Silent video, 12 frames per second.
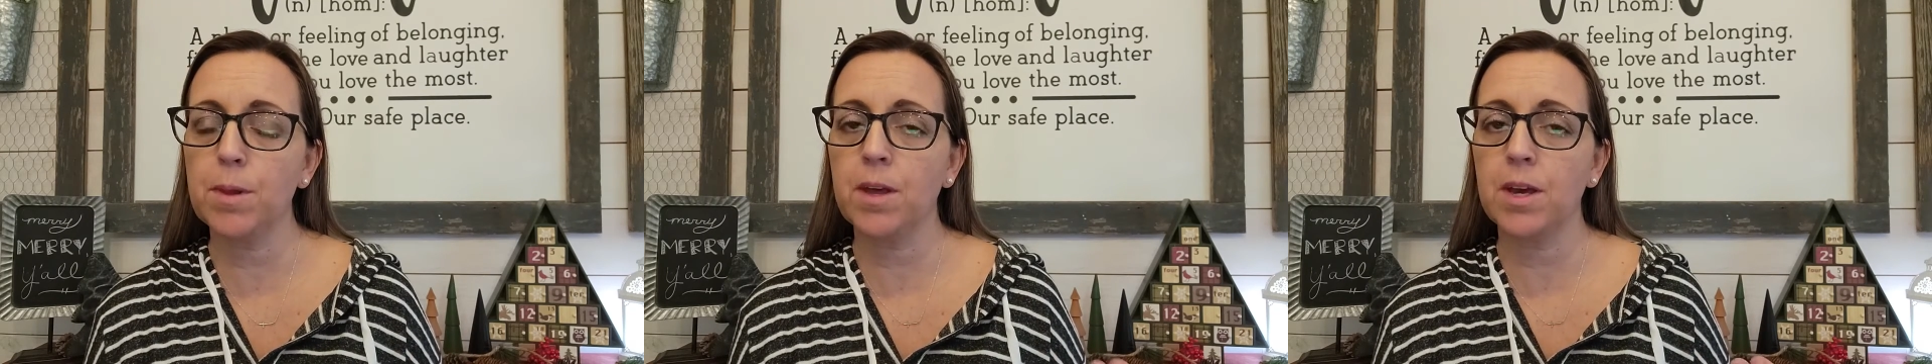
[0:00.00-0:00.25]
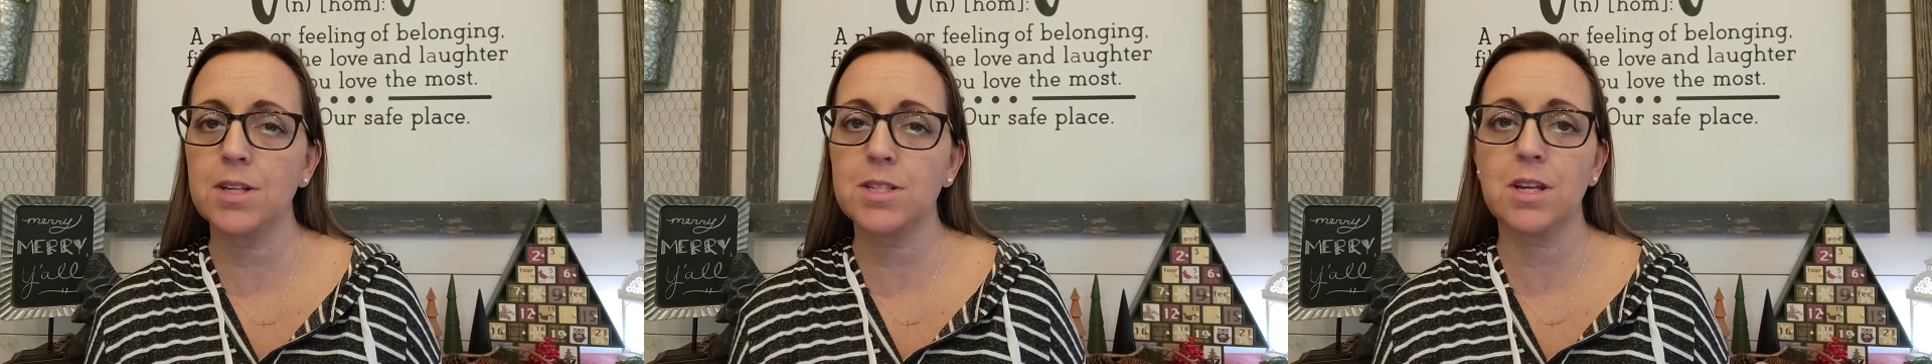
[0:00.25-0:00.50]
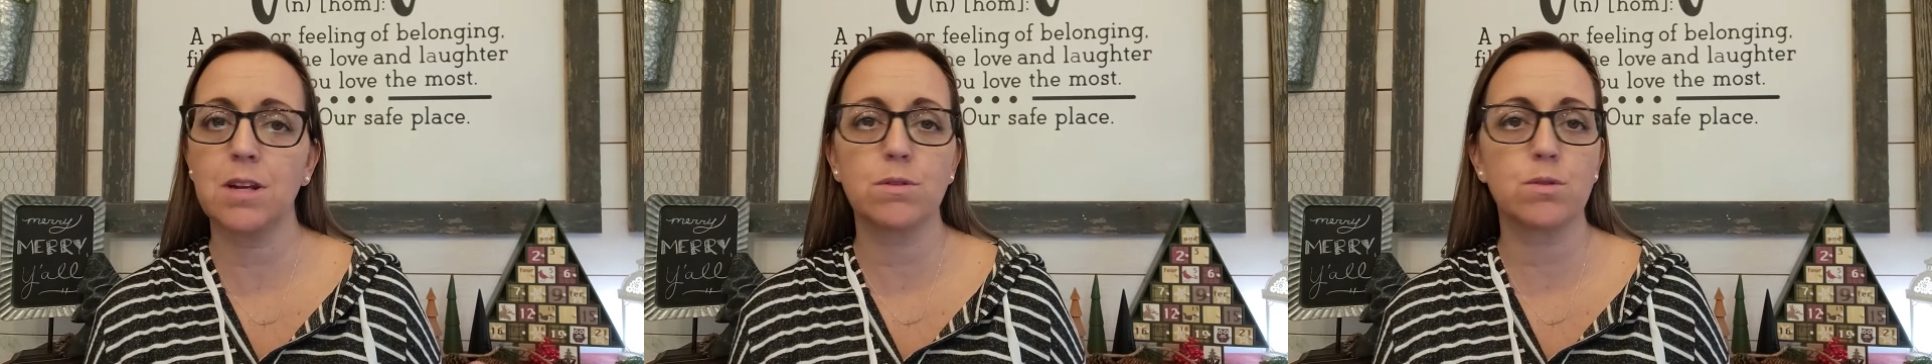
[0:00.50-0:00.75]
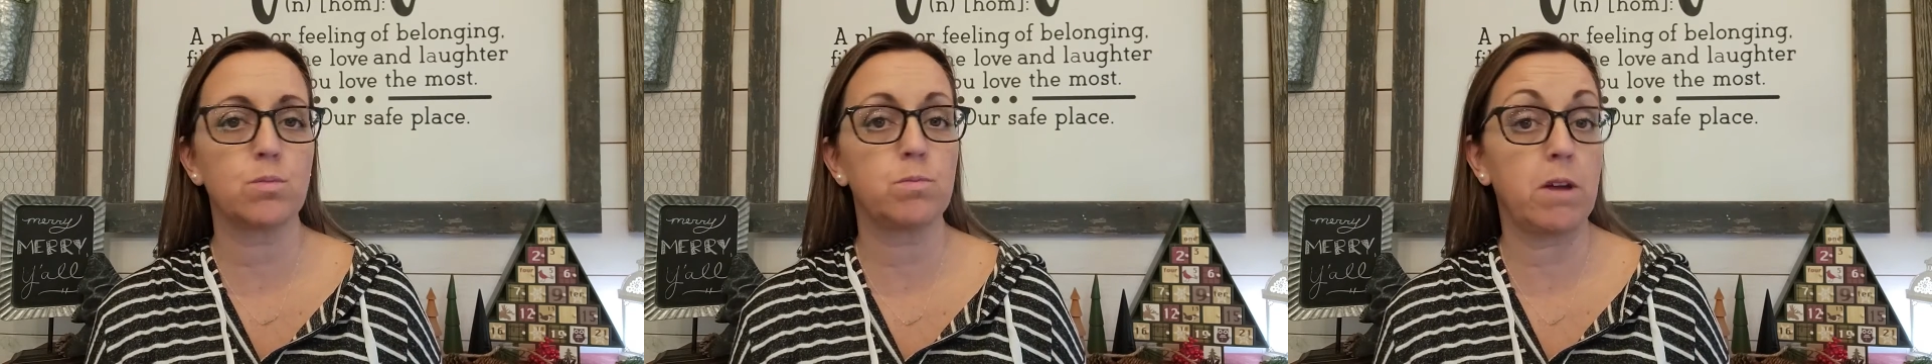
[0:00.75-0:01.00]
but like I said, it
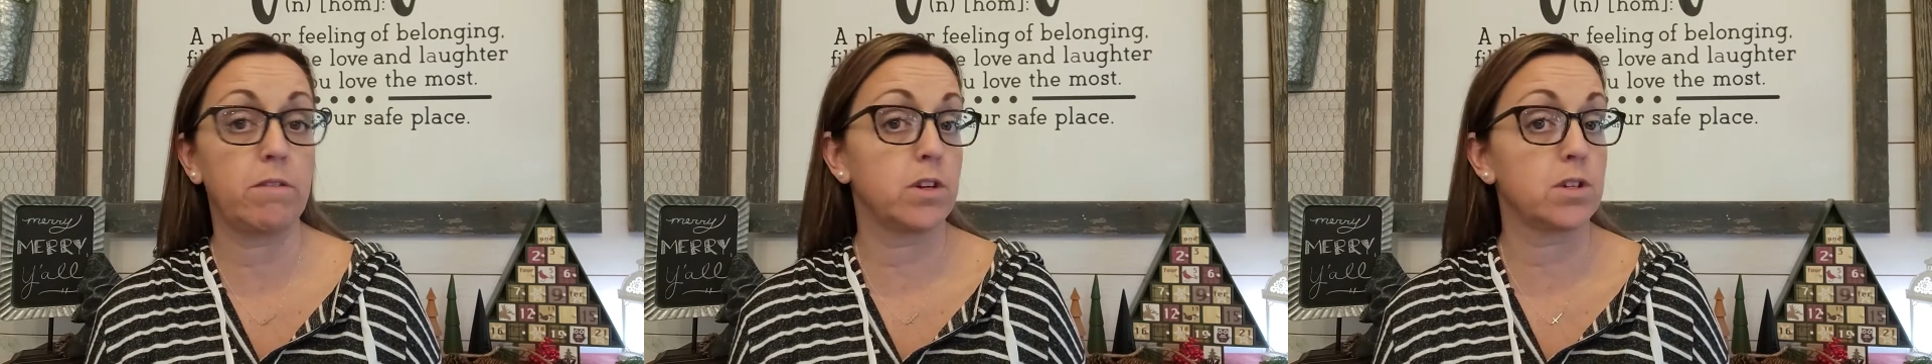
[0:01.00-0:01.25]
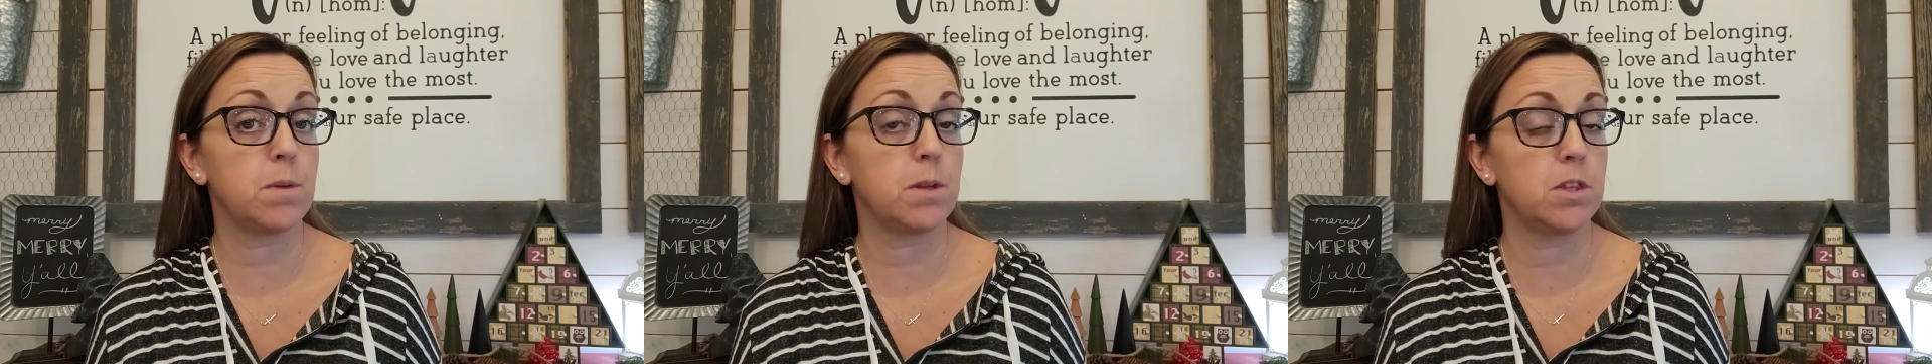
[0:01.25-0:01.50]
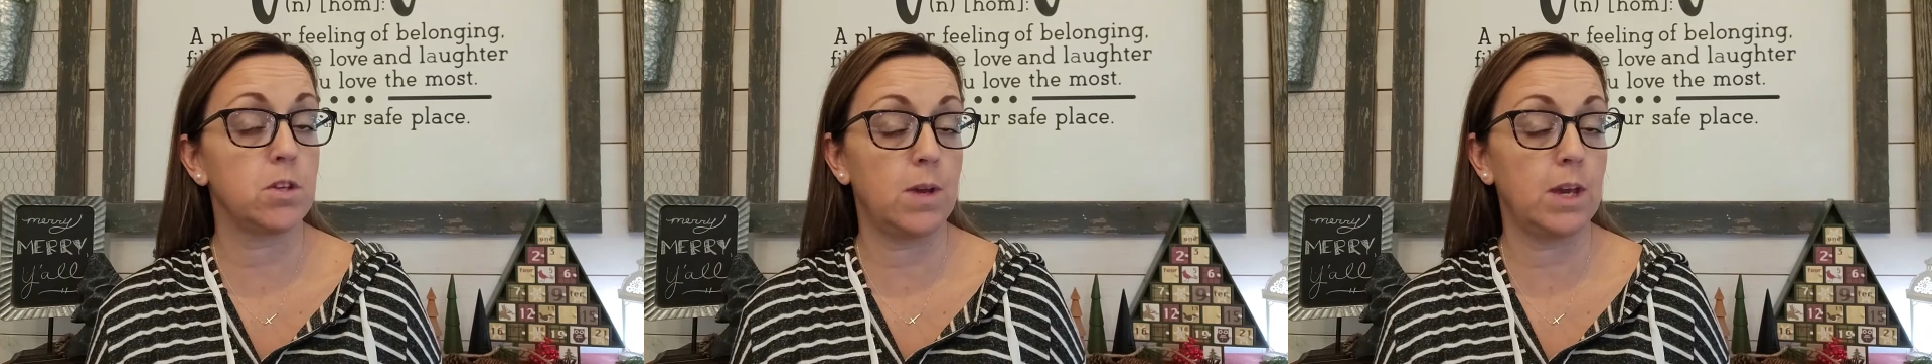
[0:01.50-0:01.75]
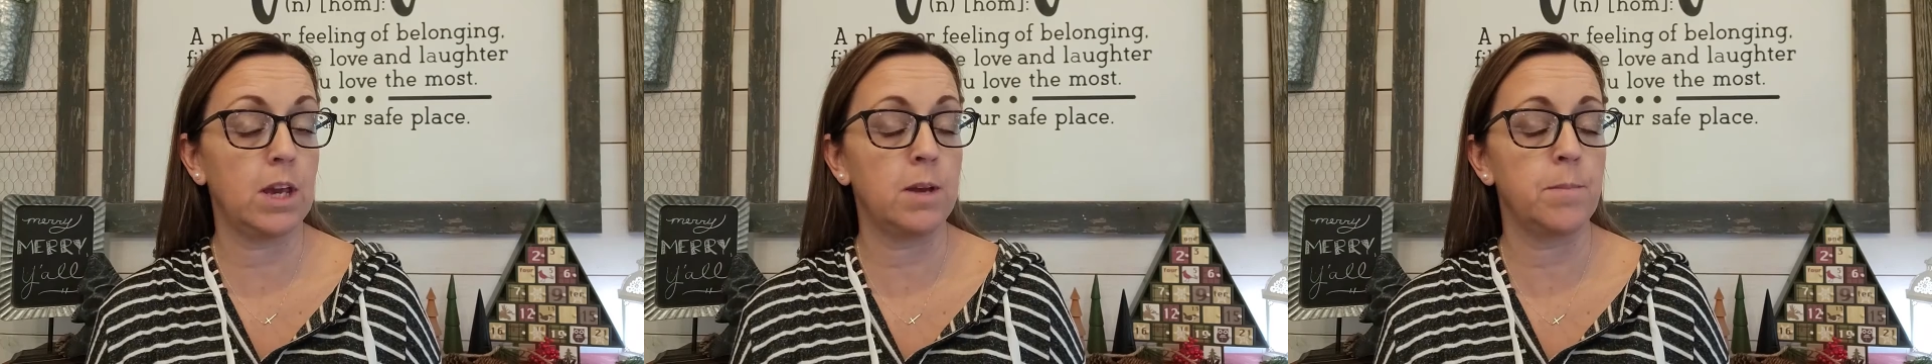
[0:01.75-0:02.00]
was my first month
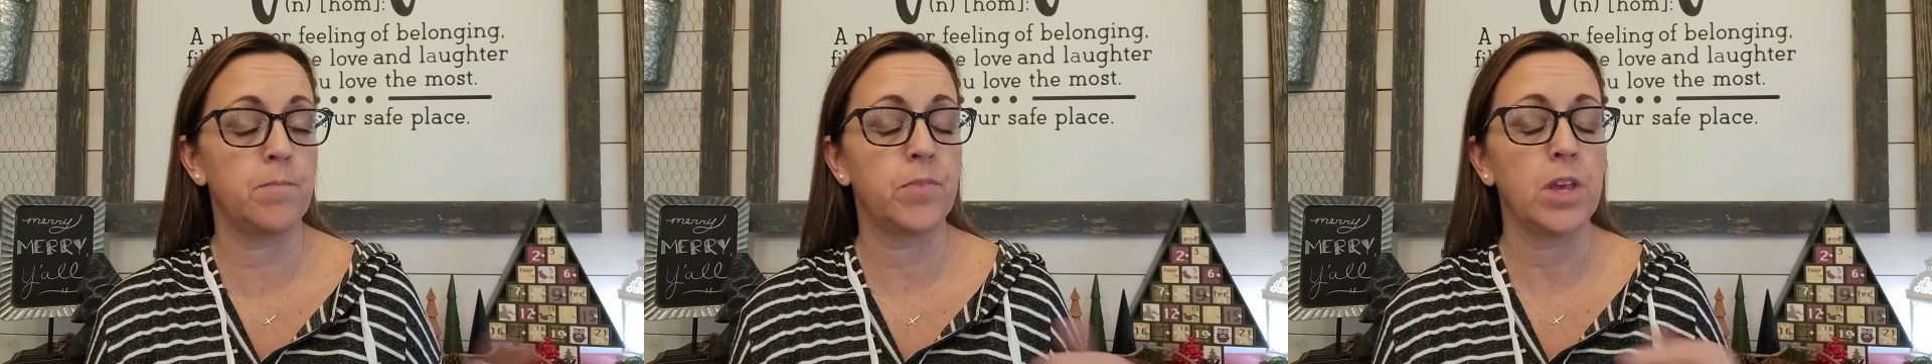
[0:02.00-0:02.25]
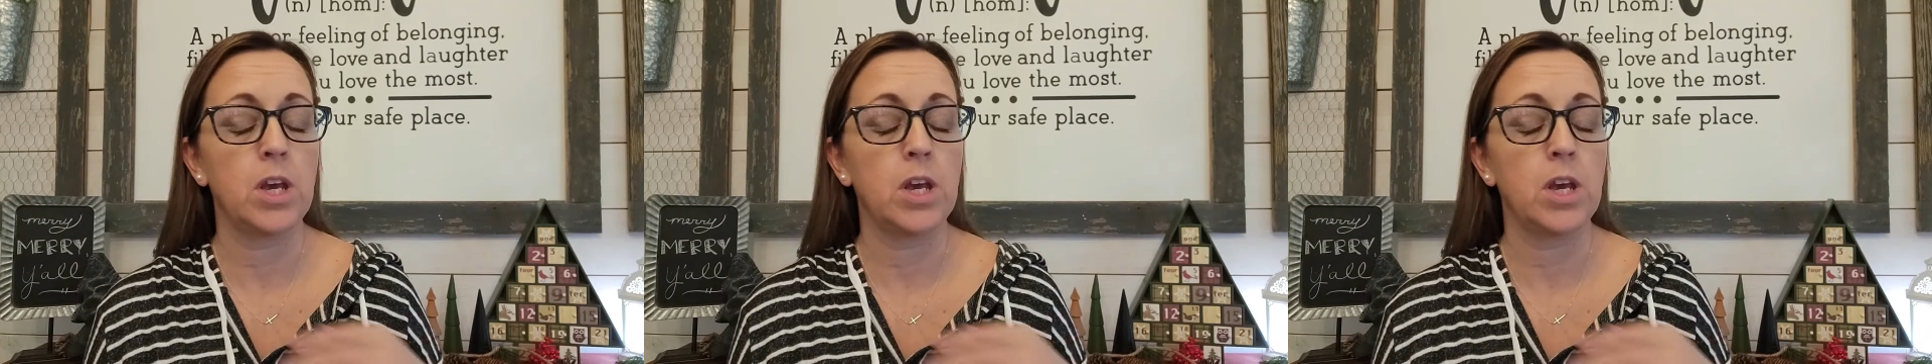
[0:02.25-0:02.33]
doing it.